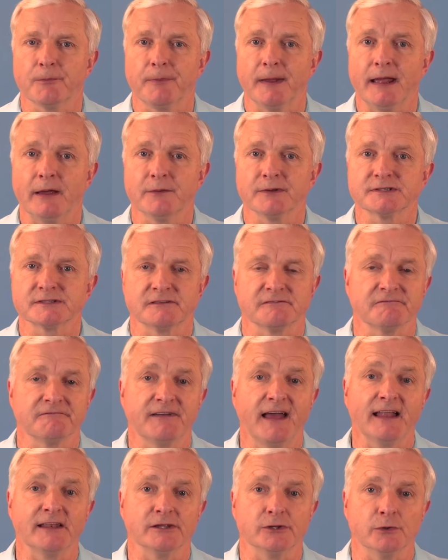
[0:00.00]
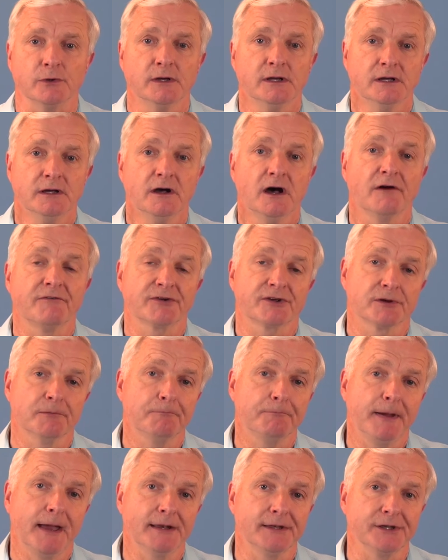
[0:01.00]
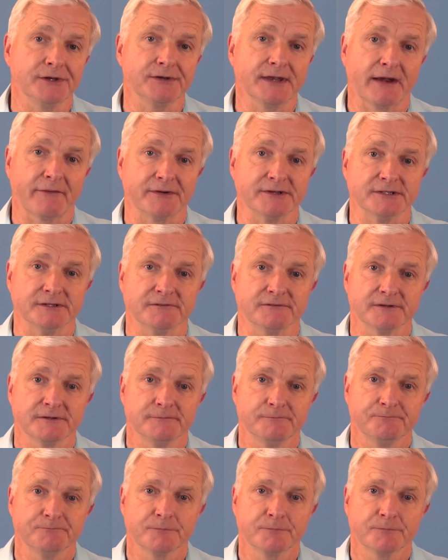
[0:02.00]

powers and value of a compelling narrative.